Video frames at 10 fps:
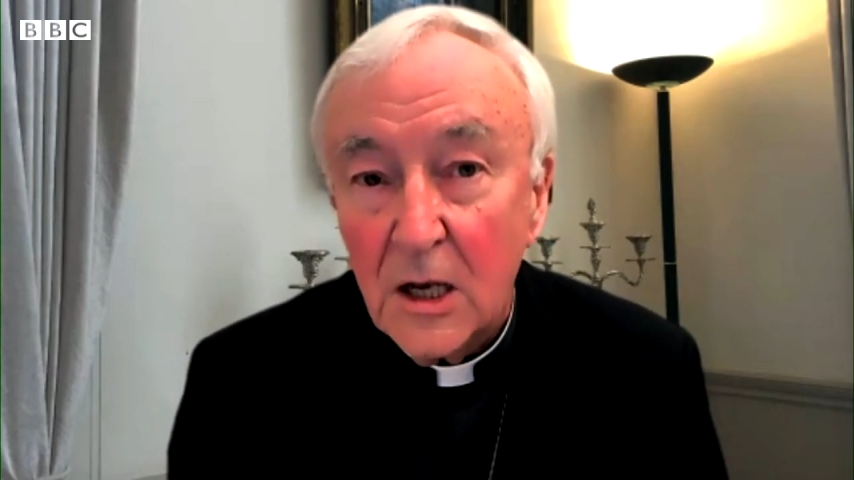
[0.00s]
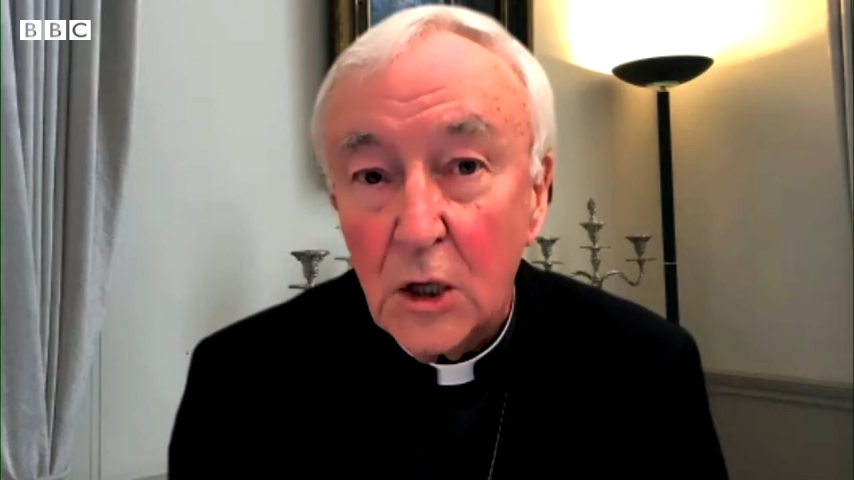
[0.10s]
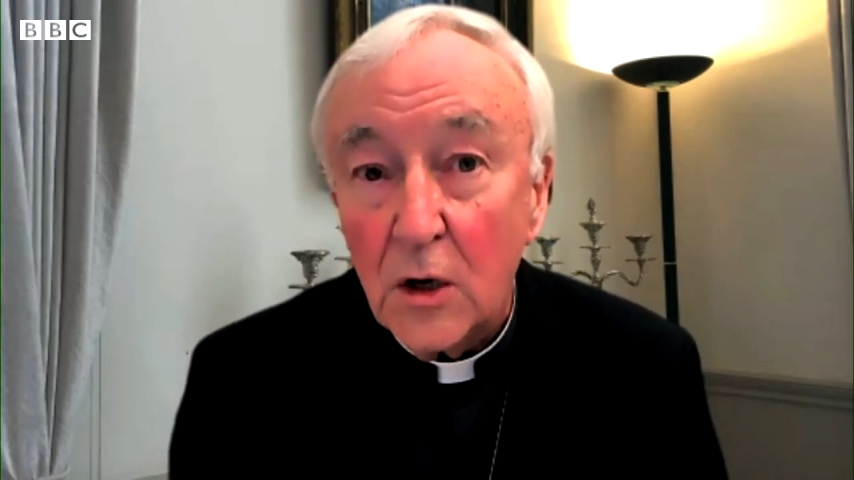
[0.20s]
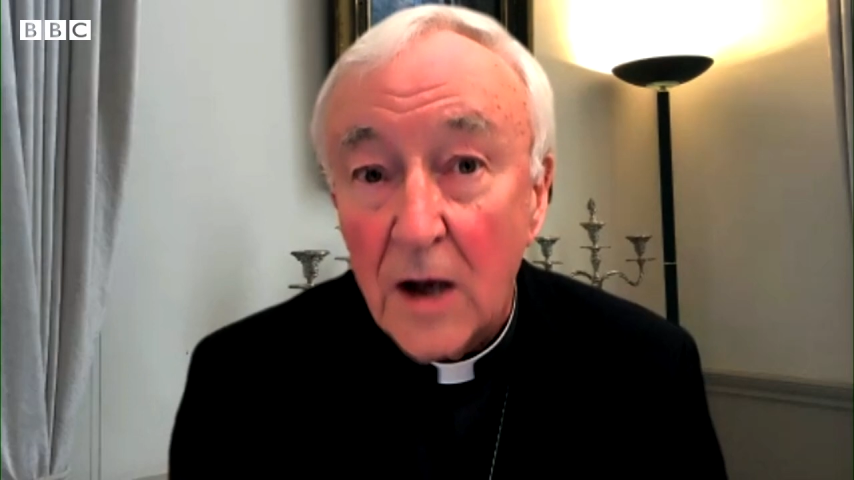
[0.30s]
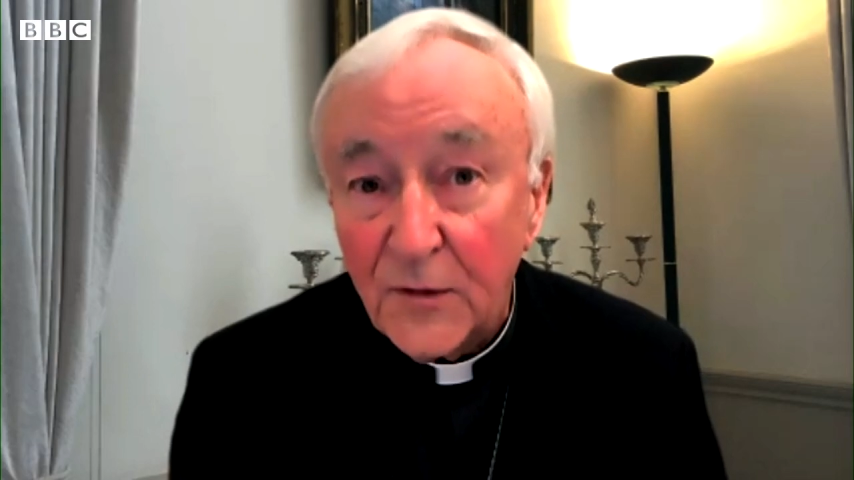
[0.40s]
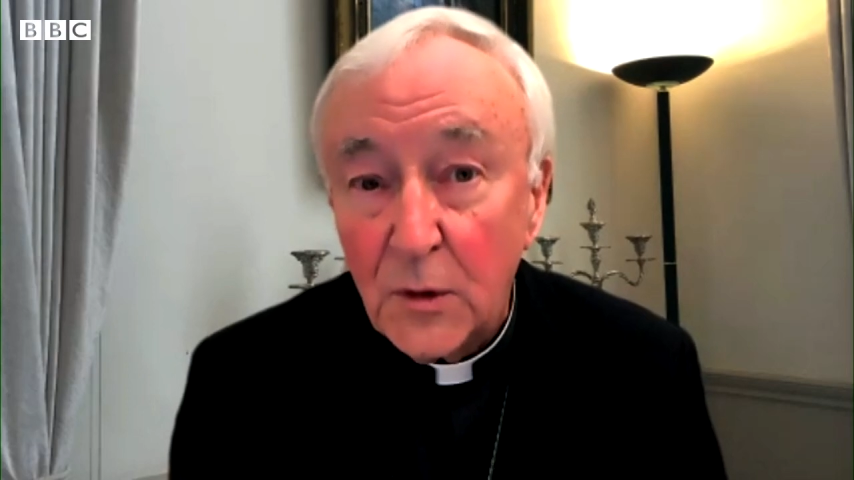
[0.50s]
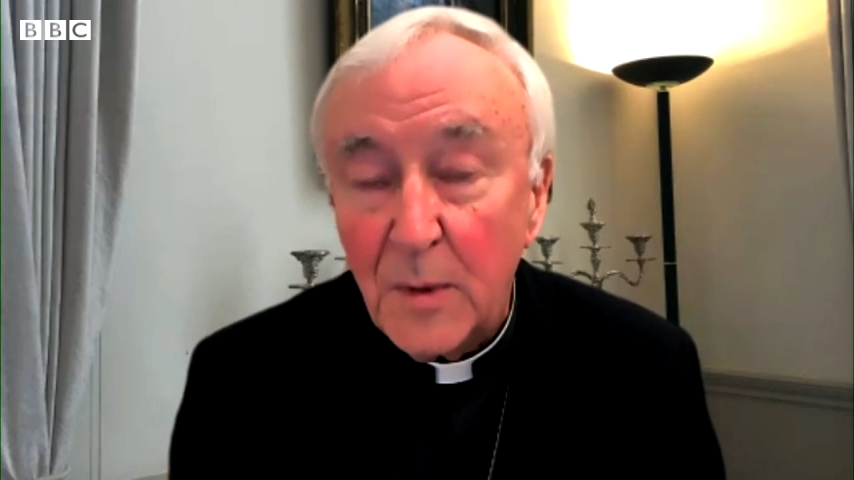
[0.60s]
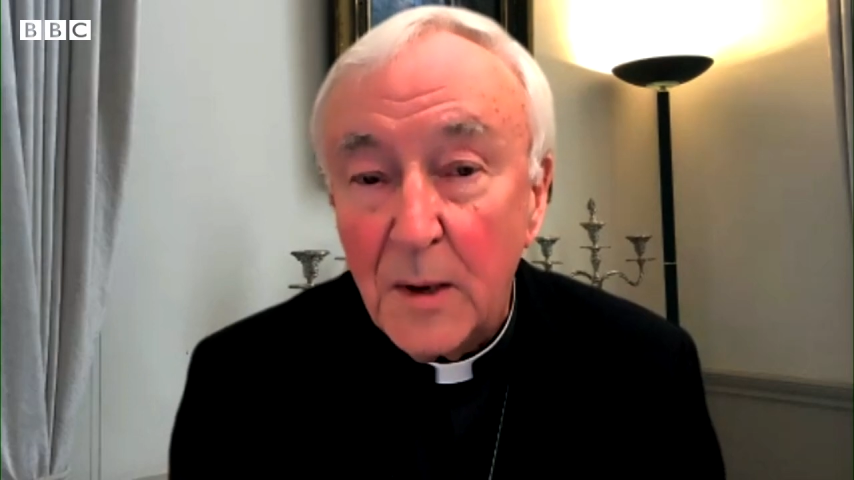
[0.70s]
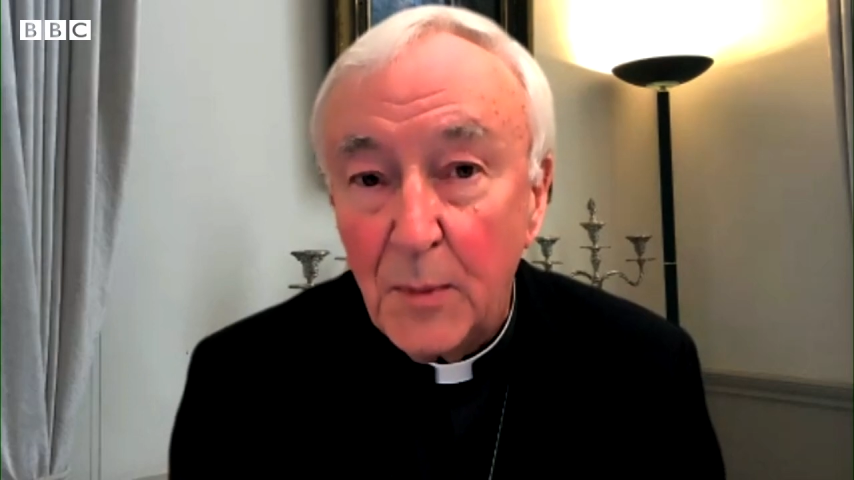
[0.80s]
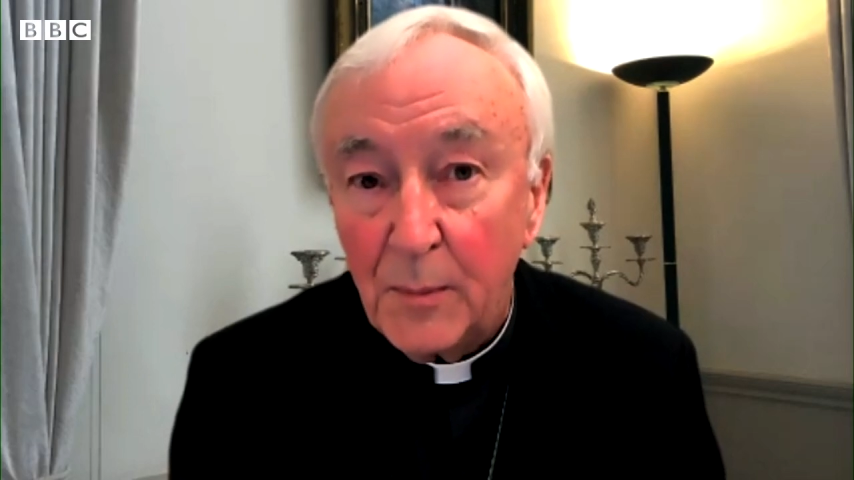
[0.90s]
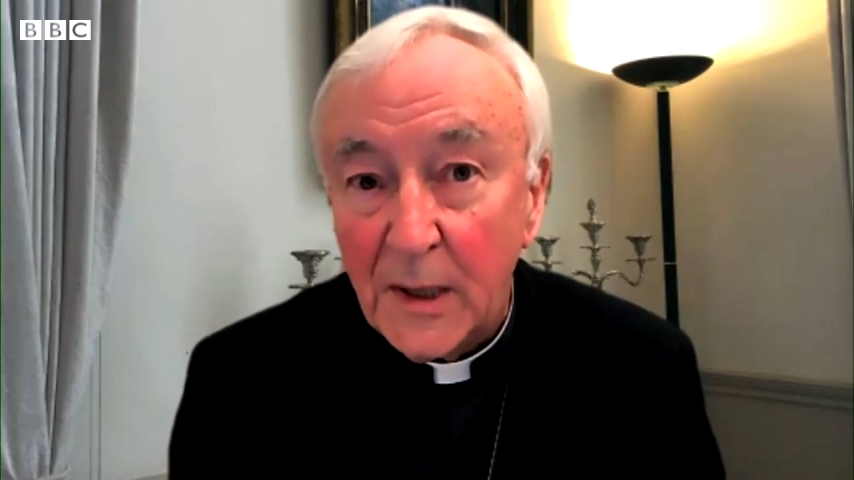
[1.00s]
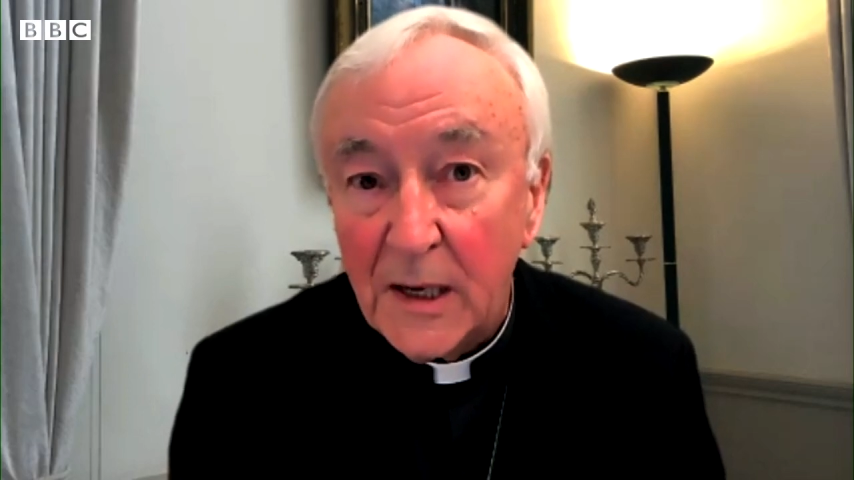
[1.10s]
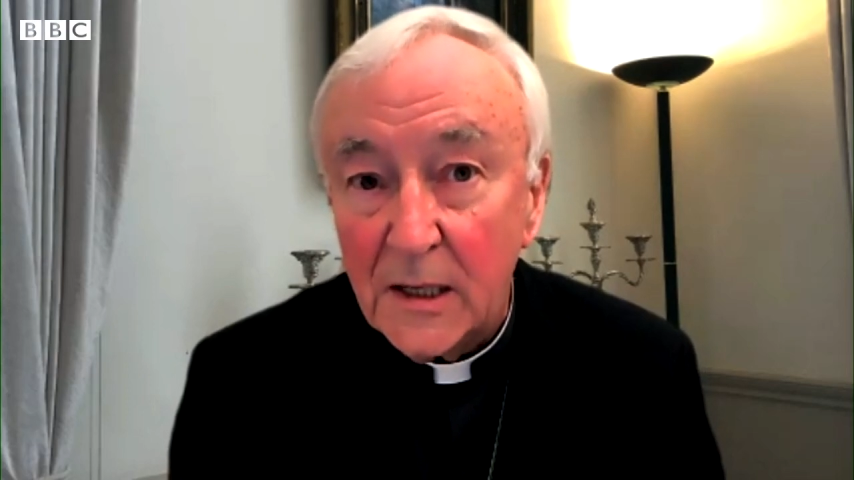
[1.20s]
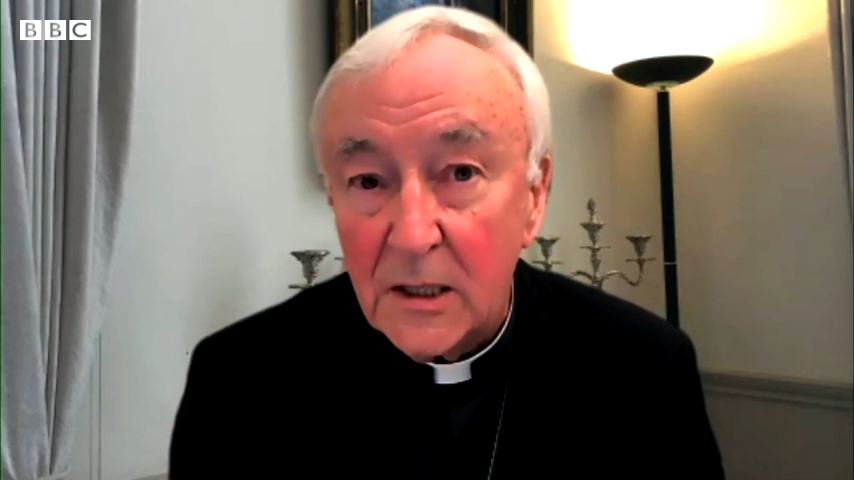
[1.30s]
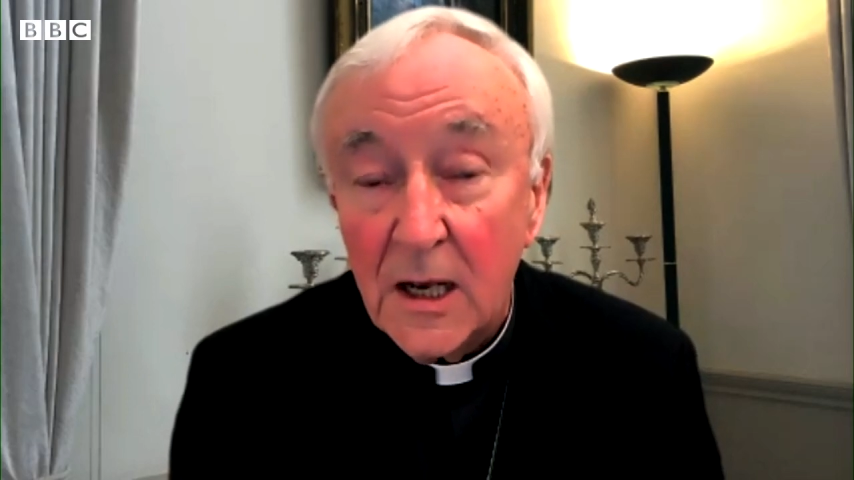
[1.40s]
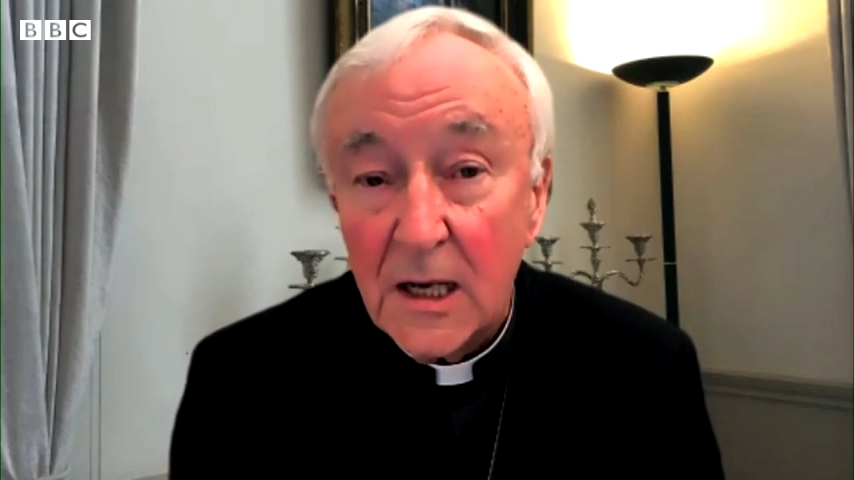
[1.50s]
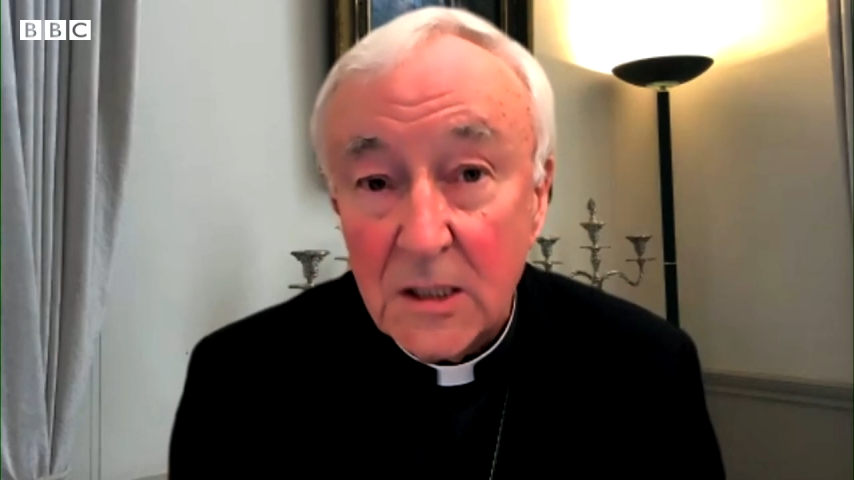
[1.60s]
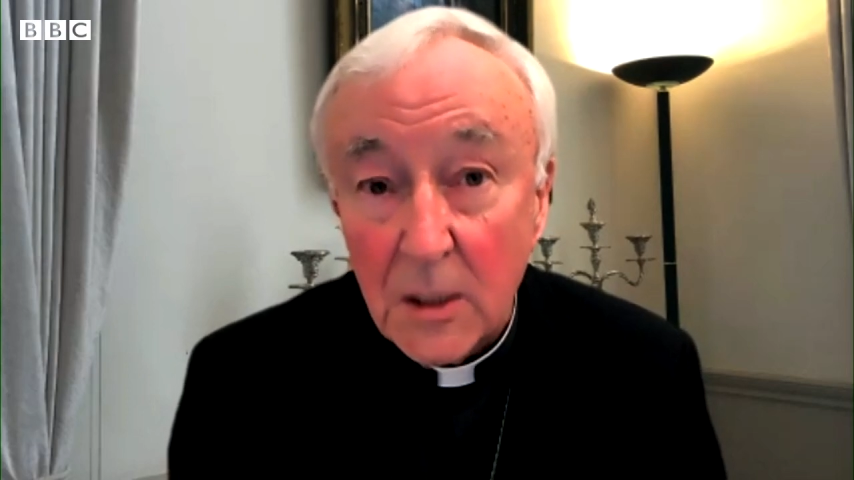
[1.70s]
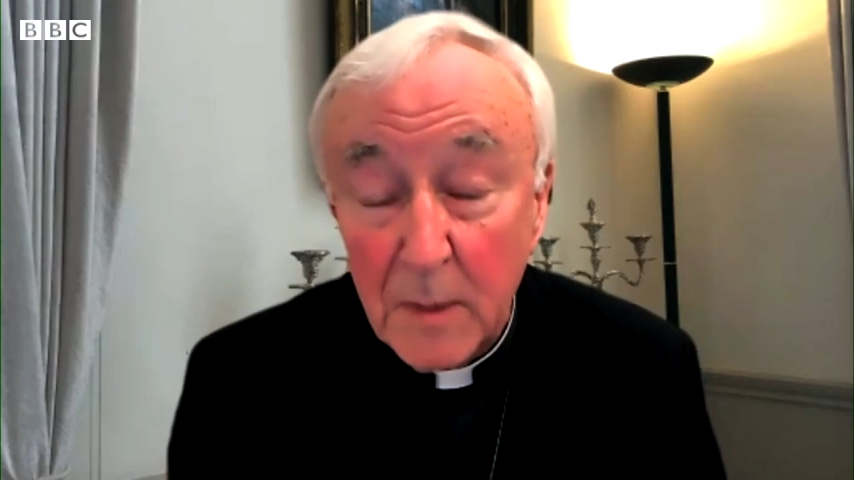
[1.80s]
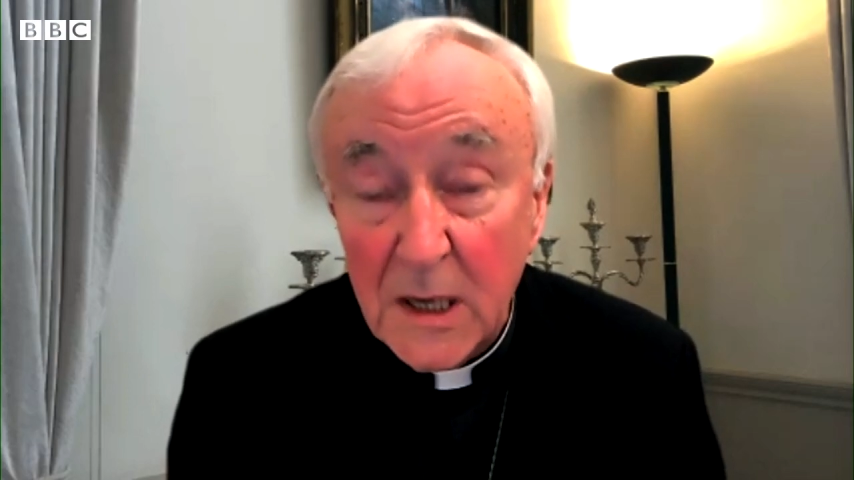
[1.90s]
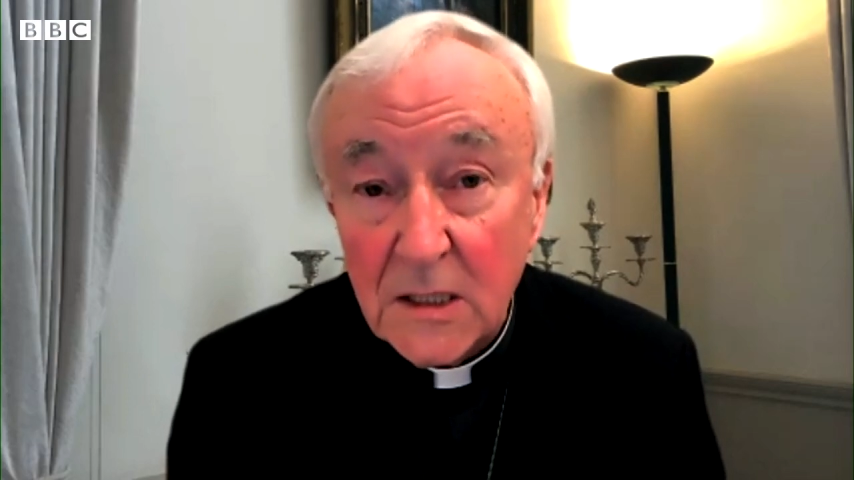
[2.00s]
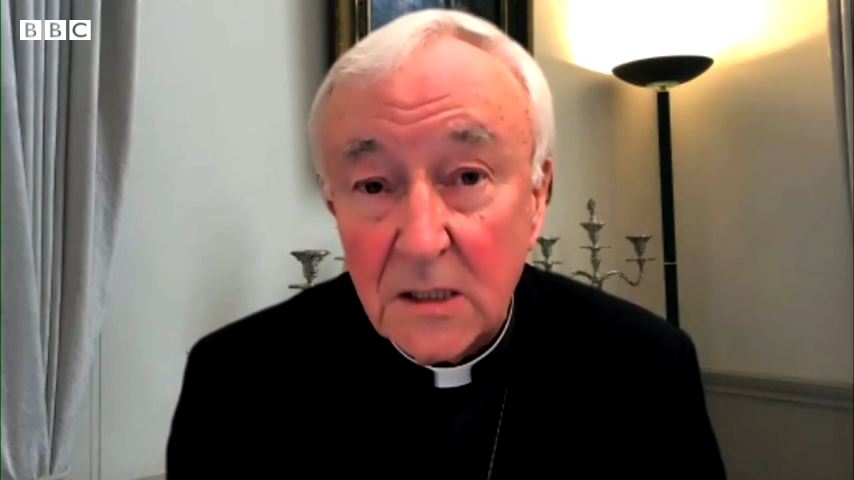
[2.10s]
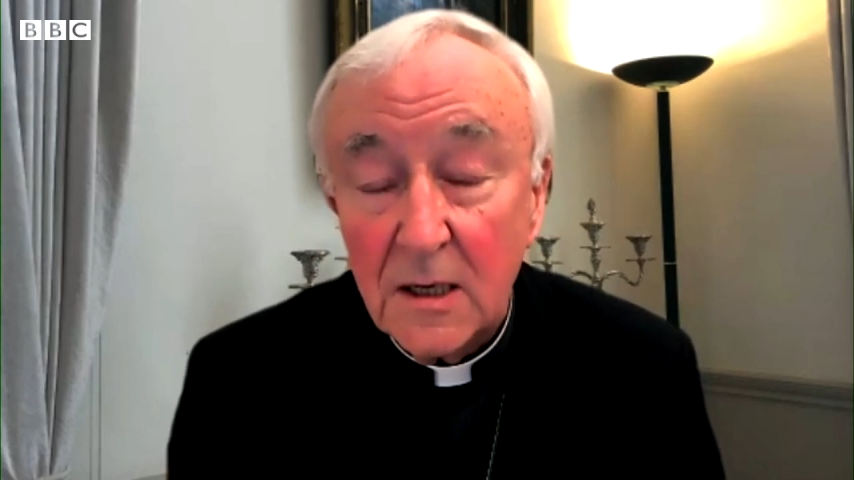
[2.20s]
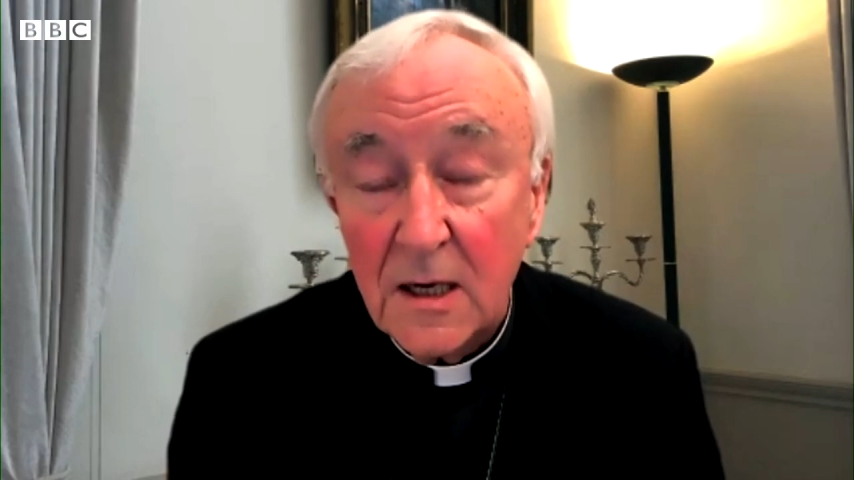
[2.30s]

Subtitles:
You have to be prepared to meet